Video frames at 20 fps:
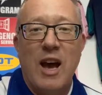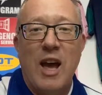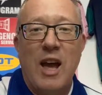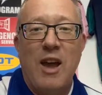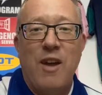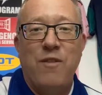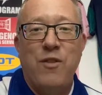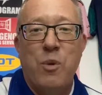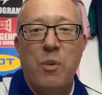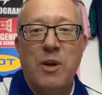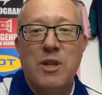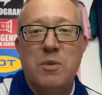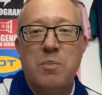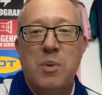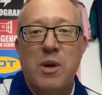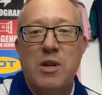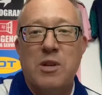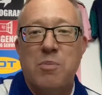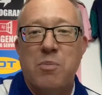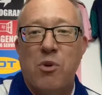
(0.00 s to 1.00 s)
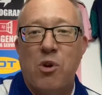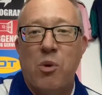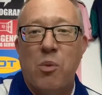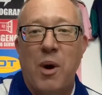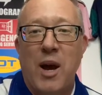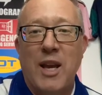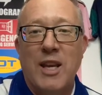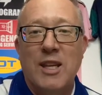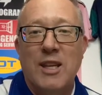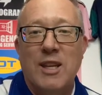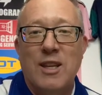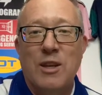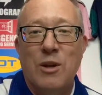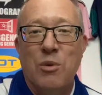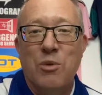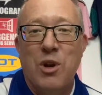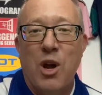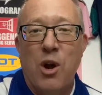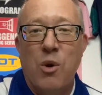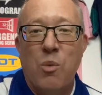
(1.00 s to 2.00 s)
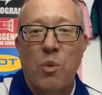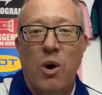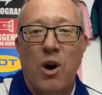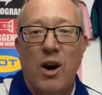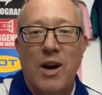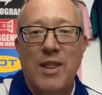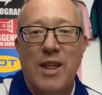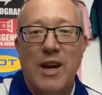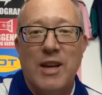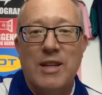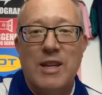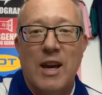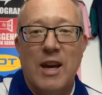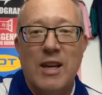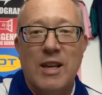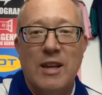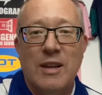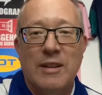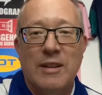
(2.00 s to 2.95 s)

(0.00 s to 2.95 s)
If you went to Peterborough away, you'll know why that day.